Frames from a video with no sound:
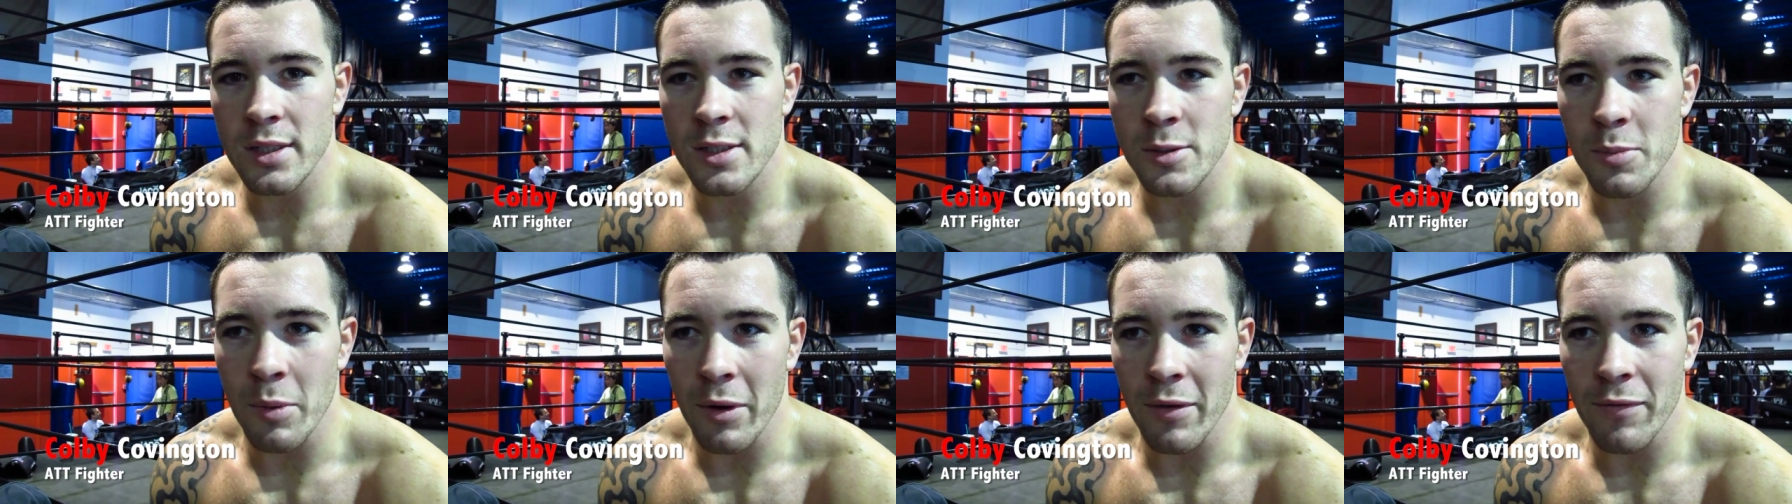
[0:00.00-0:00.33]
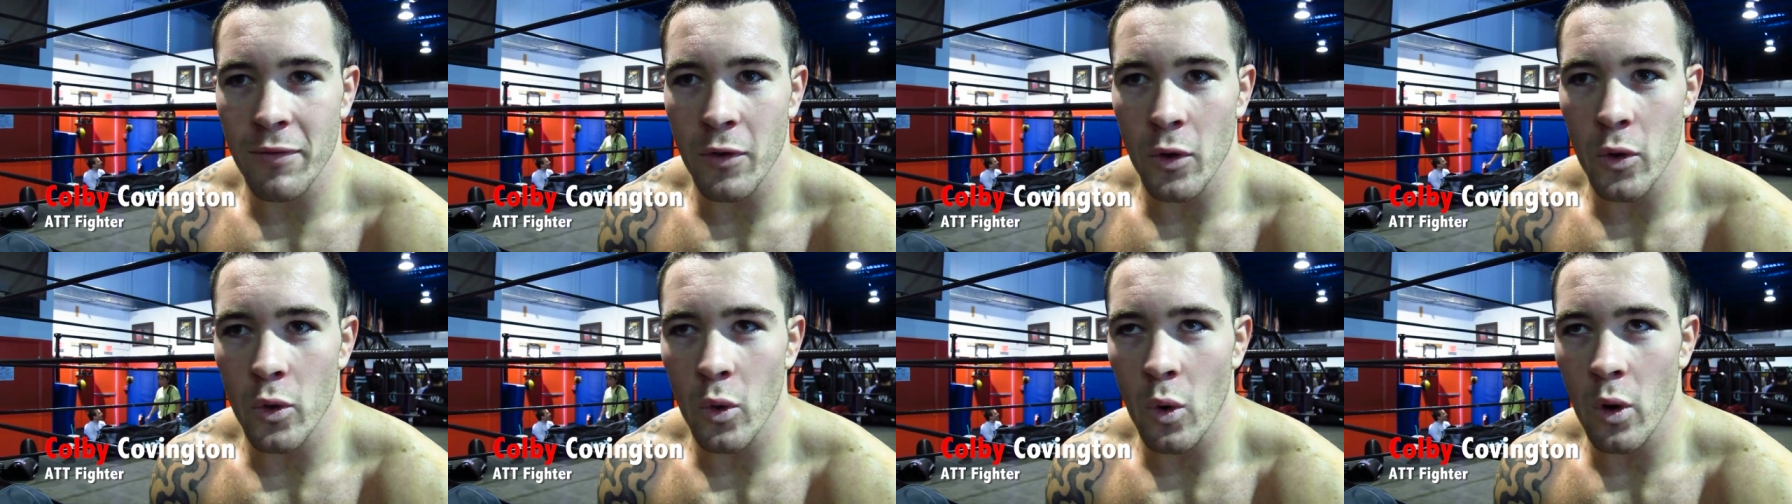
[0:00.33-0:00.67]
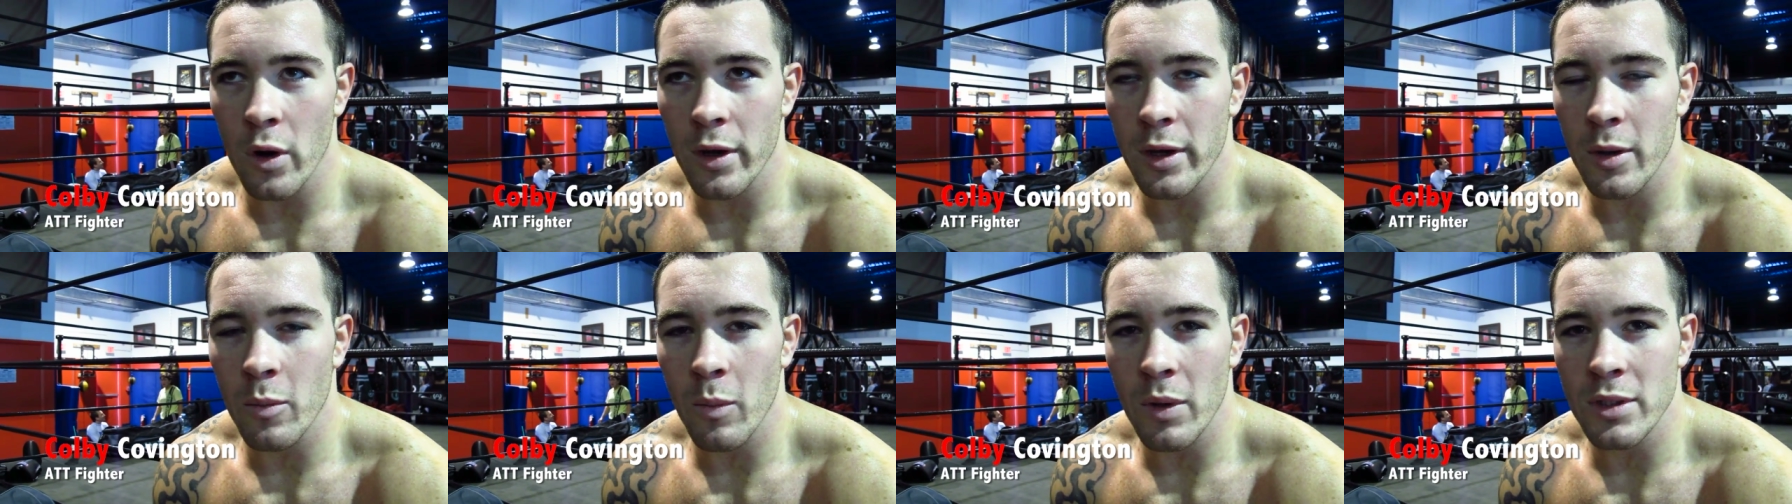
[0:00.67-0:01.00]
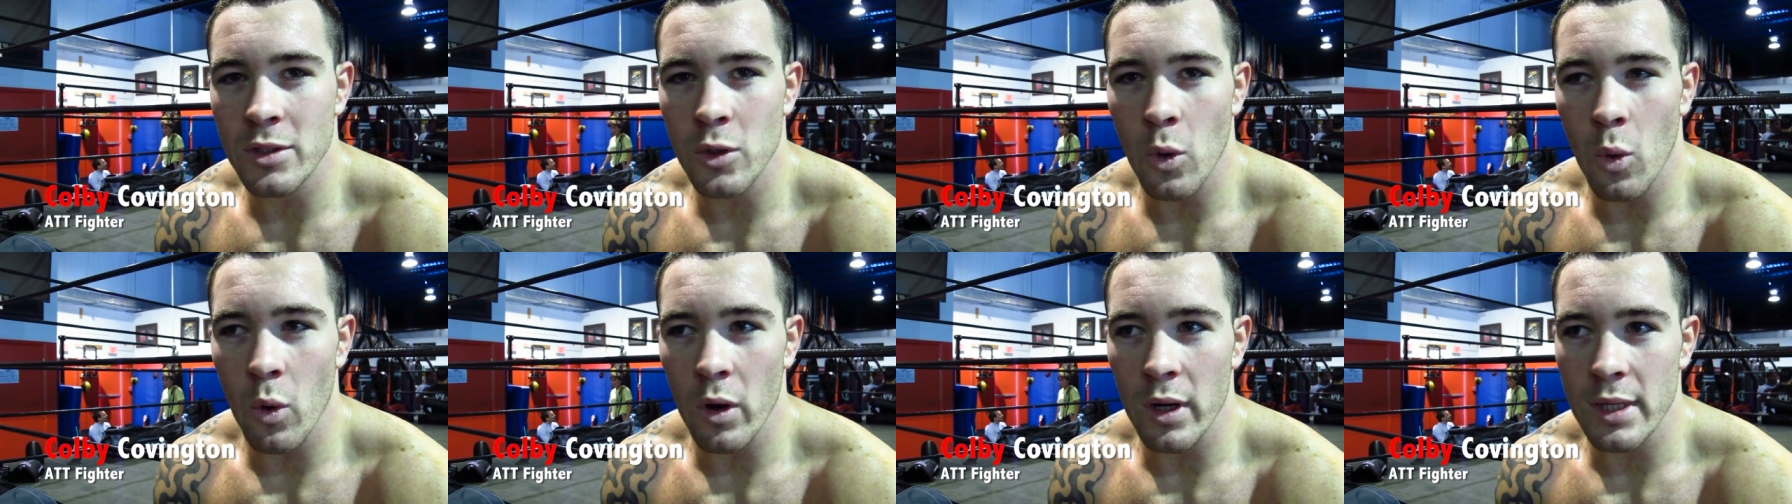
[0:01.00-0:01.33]
Springfield, Oregon, went
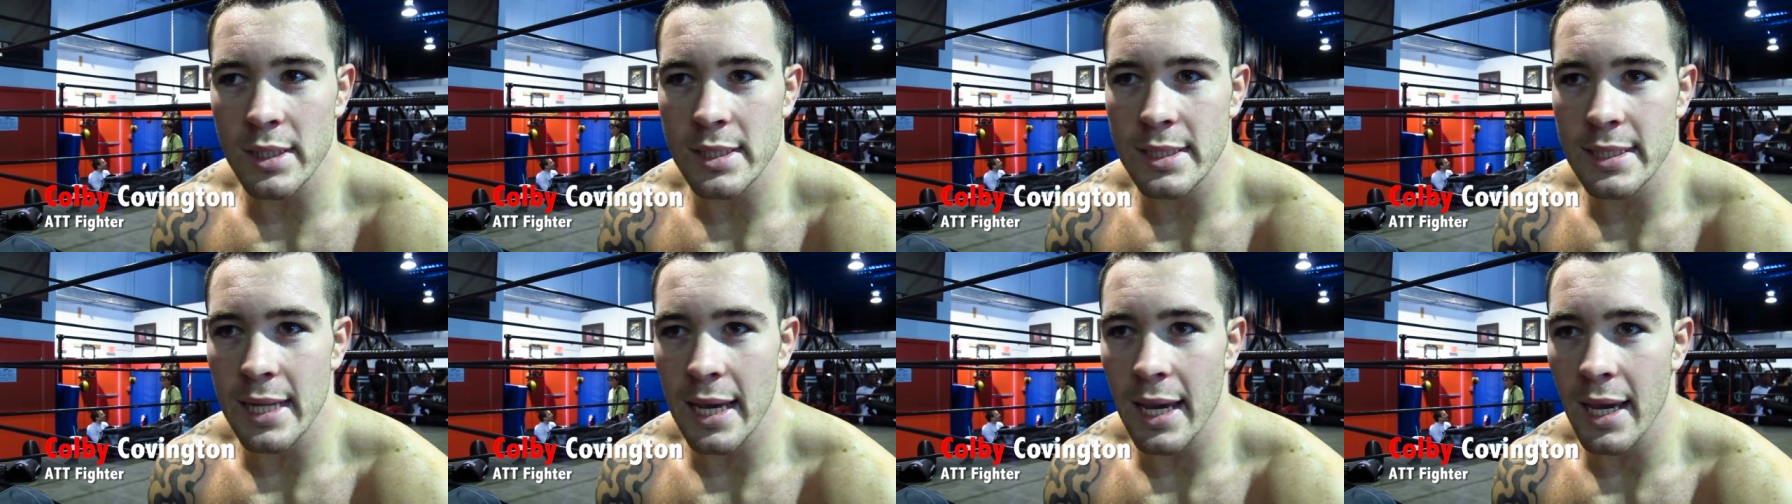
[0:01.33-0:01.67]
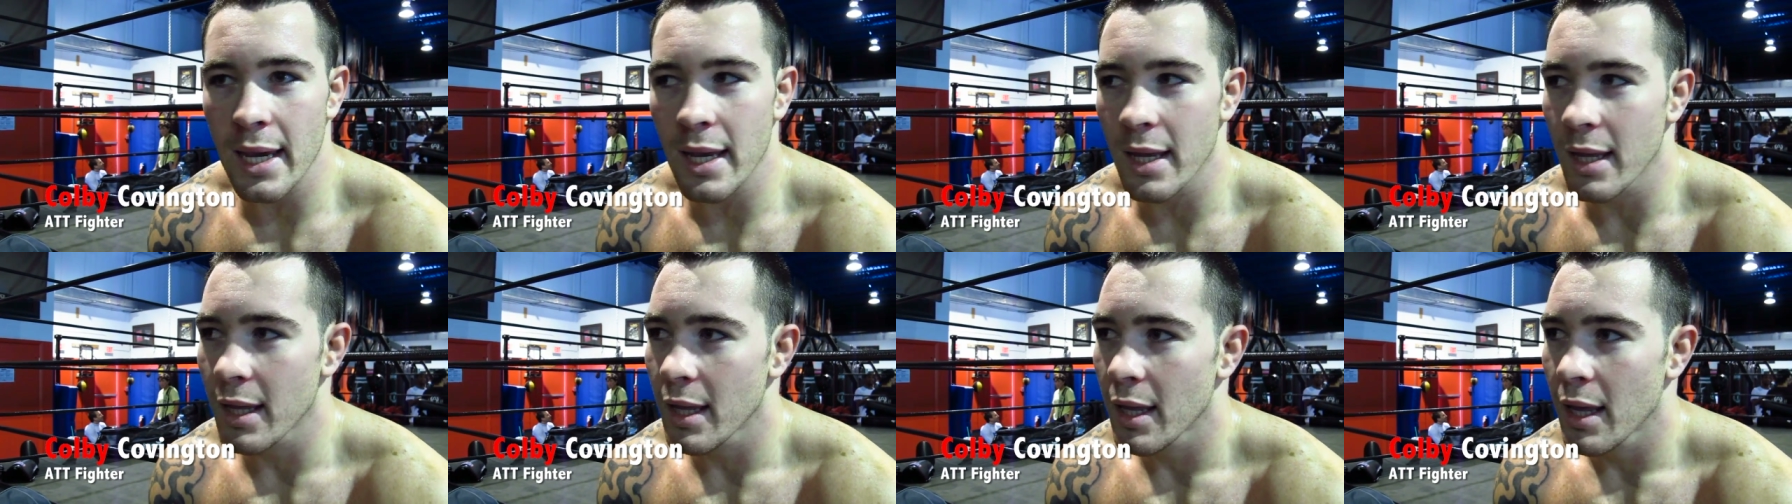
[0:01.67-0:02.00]
to Oregon State.